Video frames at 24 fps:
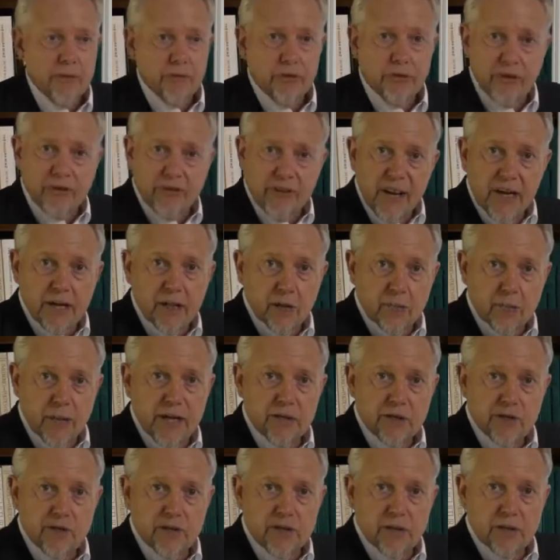the
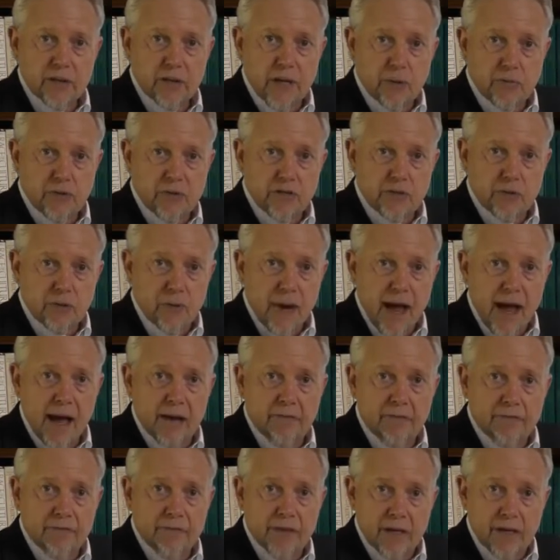declaration that was
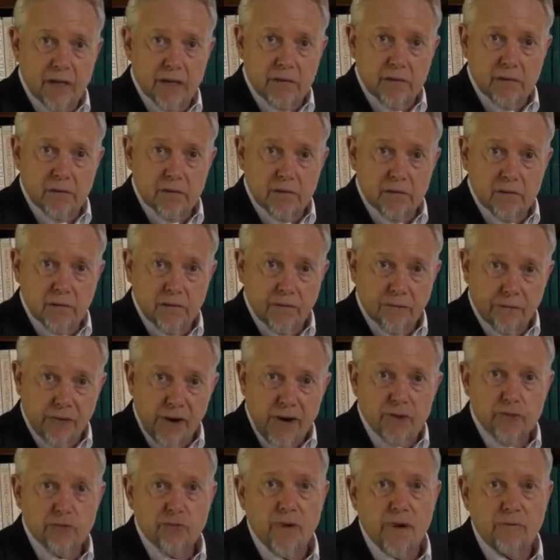derived in the
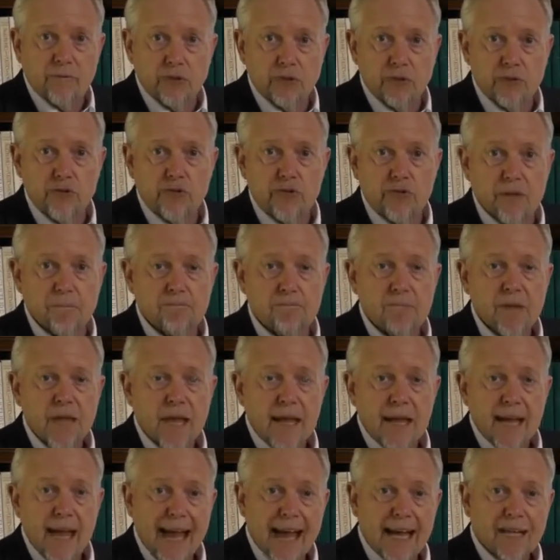French
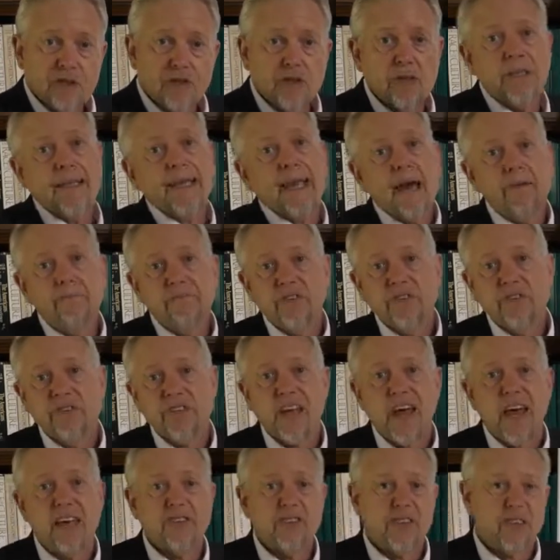Revolution actually
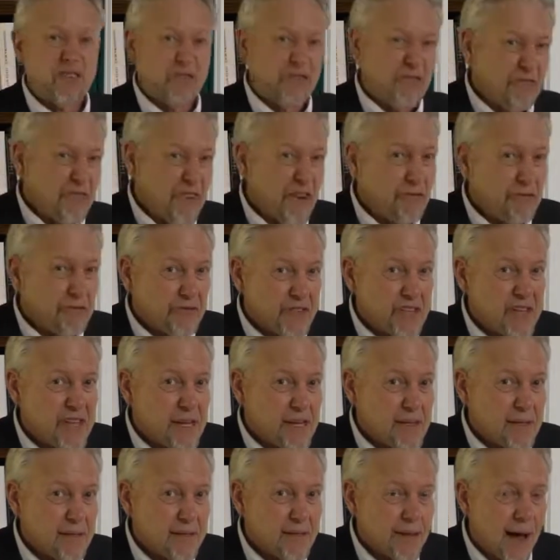emphasizes
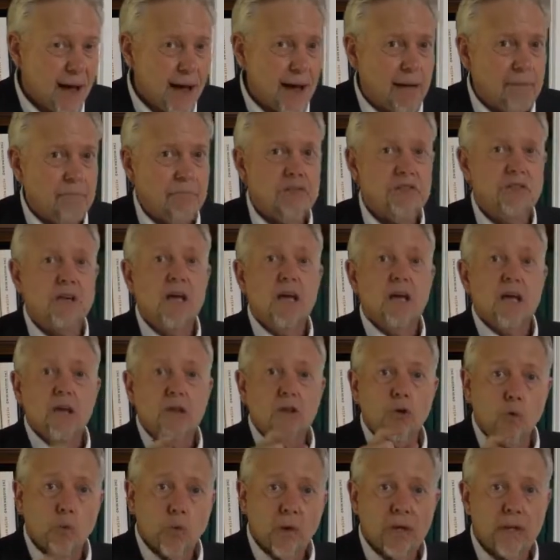15 times
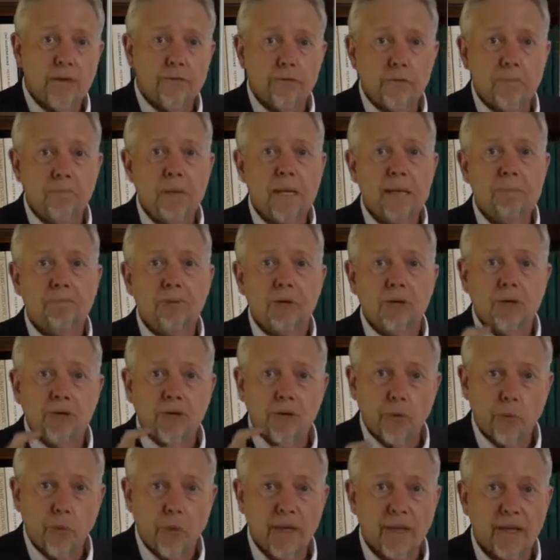the will of the people,
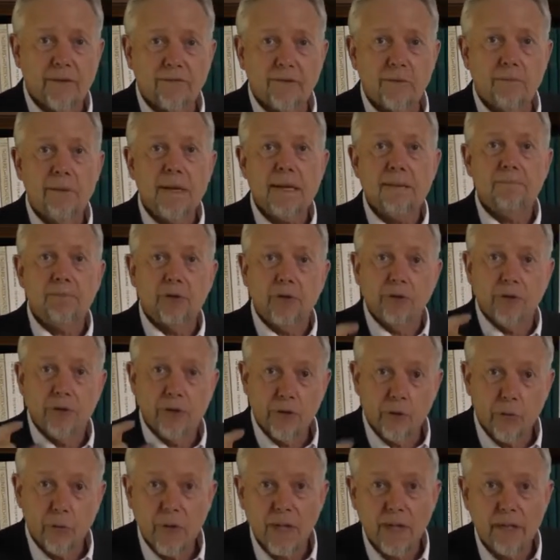the will of the people,
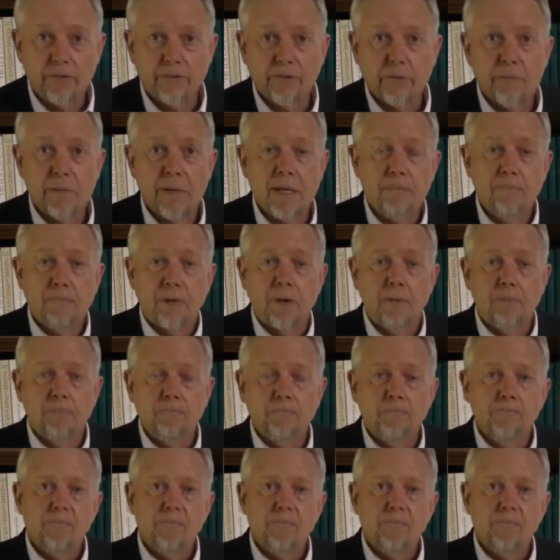the will of the people.